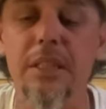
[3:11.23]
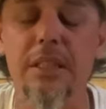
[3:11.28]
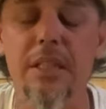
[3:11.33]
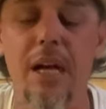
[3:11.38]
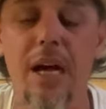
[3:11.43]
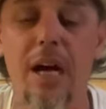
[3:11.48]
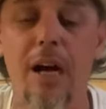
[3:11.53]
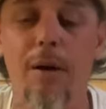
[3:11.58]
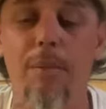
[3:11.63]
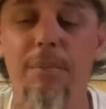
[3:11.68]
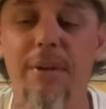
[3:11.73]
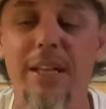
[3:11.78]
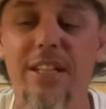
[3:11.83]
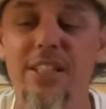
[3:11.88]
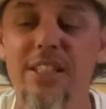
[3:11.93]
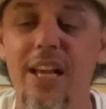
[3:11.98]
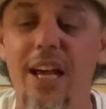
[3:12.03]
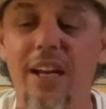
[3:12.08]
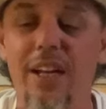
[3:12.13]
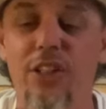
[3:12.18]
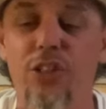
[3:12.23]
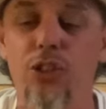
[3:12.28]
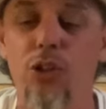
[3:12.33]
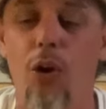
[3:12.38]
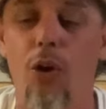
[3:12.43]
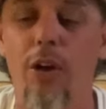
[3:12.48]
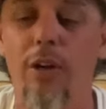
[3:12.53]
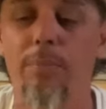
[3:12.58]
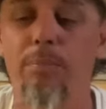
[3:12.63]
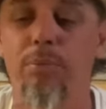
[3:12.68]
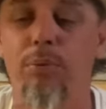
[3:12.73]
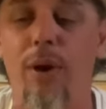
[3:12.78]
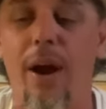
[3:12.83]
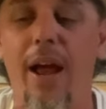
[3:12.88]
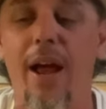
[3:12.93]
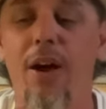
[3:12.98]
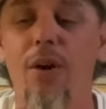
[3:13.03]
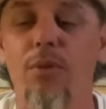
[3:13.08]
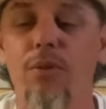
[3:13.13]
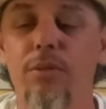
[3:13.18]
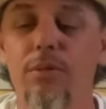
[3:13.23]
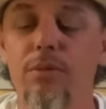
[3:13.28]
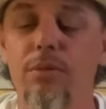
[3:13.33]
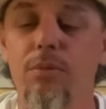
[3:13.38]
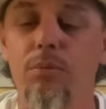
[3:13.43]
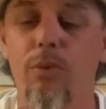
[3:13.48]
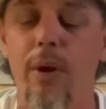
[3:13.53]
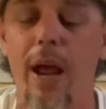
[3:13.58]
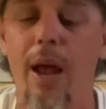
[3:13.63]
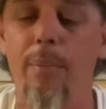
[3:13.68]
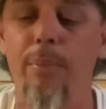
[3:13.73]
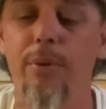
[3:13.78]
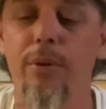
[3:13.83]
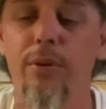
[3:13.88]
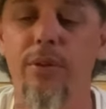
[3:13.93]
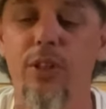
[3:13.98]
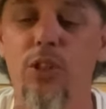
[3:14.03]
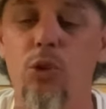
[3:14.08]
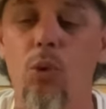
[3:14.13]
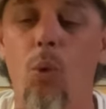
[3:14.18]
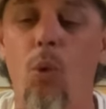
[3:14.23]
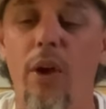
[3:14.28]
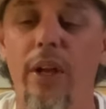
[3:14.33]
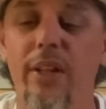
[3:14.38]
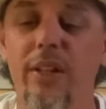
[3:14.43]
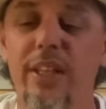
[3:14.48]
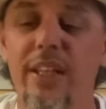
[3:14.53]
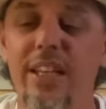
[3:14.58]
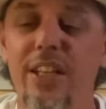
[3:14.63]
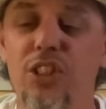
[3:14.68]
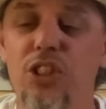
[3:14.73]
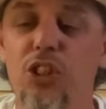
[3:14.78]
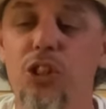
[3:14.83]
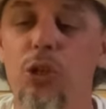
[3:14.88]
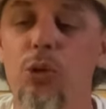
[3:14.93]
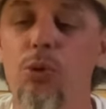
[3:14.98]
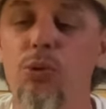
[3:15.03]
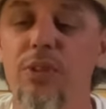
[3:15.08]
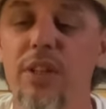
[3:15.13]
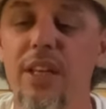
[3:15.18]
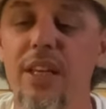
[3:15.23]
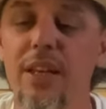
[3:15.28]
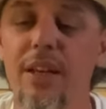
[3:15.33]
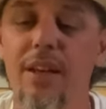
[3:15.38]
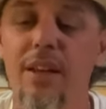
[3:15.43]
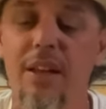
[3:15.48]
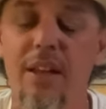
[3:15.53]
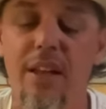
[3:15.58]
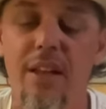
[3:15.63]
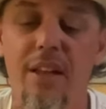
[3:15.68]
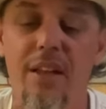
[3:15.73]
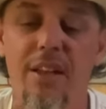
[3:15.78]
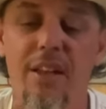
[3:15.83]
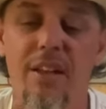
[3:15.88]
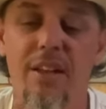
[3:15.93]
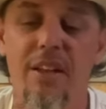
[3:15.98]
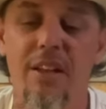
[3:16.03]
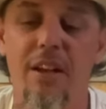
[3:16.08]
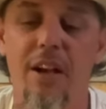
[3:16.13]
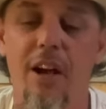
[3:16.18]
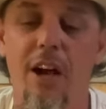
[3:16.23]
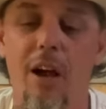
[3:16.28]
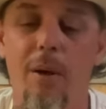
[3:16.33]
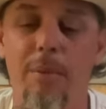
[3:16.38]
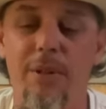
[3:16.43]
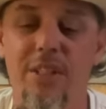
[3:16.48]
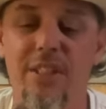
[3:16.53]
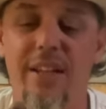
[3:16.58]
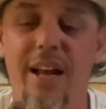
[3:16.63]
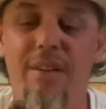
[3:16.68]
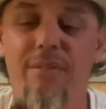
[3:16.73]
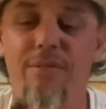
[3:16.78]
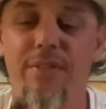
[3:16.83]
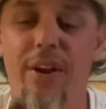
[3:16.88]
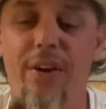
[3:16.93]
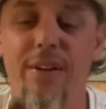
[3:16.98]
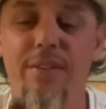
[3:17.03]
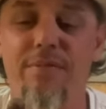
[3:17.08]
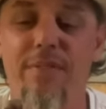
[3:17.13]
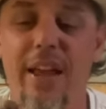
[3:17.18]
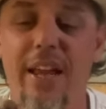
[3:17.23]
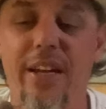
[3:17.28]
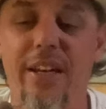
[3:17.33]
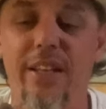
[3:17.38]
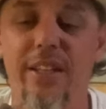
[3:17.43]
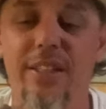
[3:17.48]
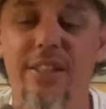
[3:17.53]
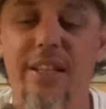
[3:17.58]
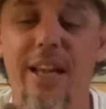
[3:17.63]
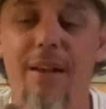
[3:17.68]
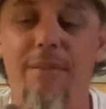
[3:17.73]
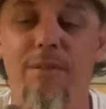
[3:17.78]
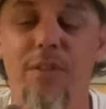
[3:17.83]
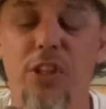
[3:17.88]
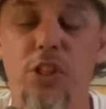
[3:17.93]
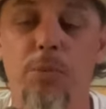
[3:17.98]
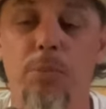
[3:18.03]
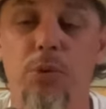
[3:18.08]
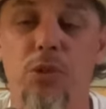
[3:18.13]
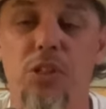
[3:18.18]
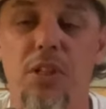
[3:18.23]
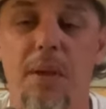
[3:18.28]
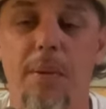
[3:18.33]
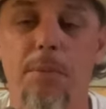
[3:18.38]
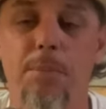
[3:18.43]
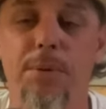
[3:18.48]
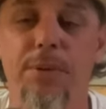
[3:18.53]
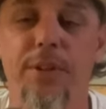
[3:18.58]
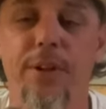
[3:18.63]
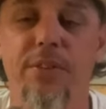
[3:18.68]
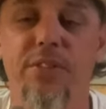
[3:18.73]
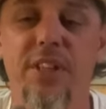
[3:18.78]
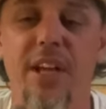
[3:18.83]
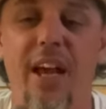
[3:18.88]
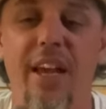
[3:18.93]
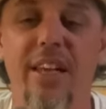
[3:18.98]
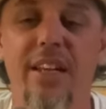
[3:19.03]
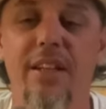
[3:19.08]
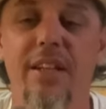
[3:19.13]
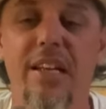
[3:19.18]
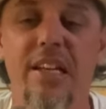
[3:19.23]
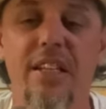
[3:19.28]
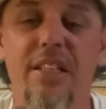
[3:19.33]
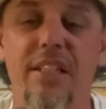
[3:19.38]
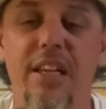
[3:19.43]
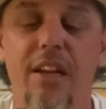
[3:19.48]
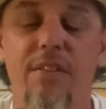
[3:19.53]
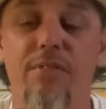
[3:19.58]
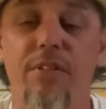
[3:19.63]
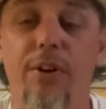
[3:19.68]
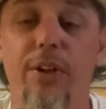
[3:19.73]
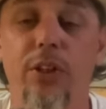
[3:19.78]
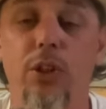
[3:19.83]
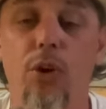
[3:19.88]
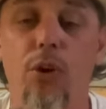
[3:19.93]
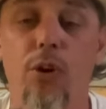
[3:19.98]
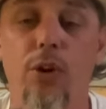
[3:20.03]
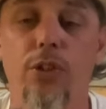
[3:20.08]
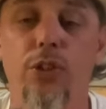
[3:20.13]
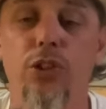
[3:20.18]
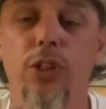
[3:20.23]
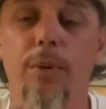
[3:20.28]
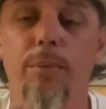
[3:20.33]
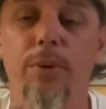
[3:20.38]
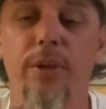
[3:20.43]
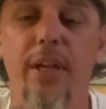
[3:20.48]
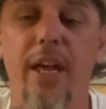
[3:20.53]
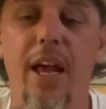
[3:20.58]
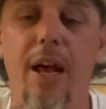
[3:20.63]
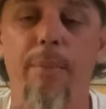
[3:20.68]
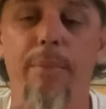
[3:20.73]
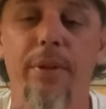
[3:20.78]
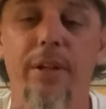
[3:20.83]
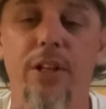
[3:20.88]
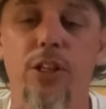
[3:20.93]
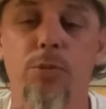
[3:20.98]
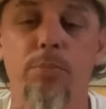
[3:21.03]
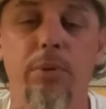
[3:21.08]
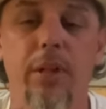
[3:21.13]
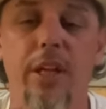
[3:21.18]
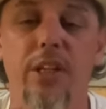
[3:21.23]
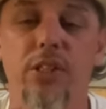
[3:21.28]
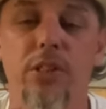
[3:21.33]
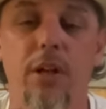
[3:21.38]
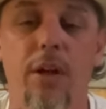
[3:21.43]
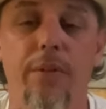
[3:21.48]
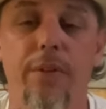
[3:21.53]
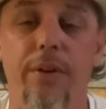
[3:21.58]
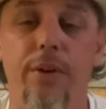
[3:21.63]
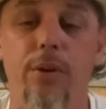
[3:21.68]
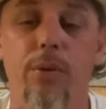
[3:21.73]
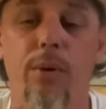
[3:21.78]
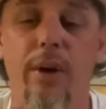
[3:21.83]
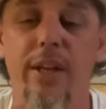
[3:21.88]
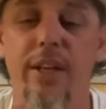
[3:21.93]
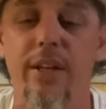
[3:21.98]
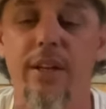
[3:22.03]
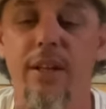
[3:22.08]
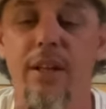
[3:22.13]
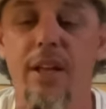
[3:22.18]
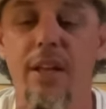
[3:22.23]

It's got a dark brown wrapper. It's oily. It's toothy. It's not very veiny. It's got visible seams, but they're tight, and it's got a very large double cap, and it's placed on there great.